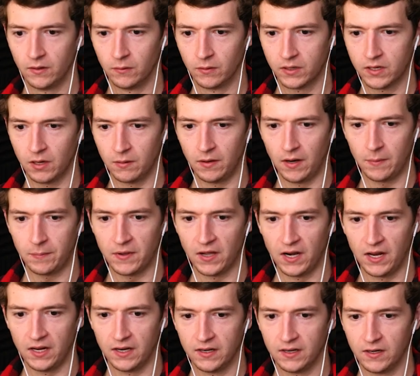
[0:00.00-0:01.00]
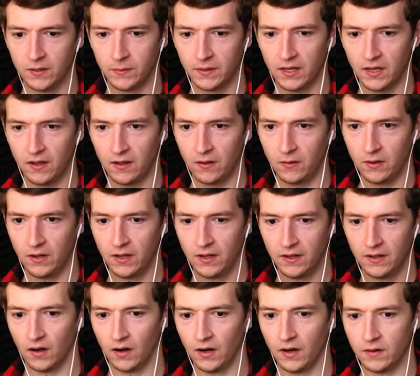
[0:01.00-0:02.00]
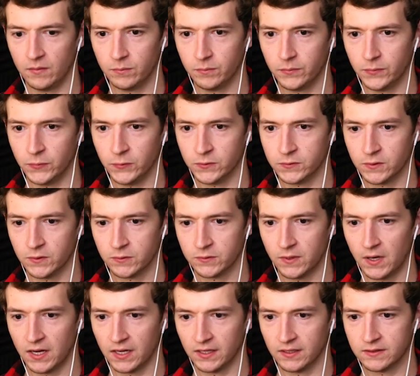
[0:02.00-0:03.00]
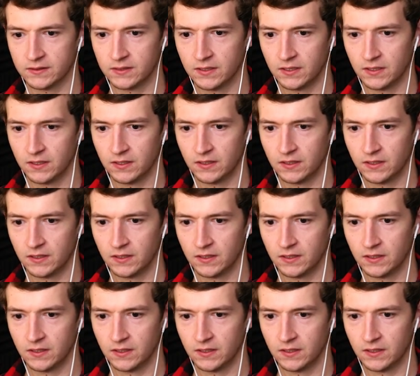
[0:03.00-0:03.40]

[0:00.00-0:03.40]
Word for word: We're coming up on it, here we go. All right, boost those rockets.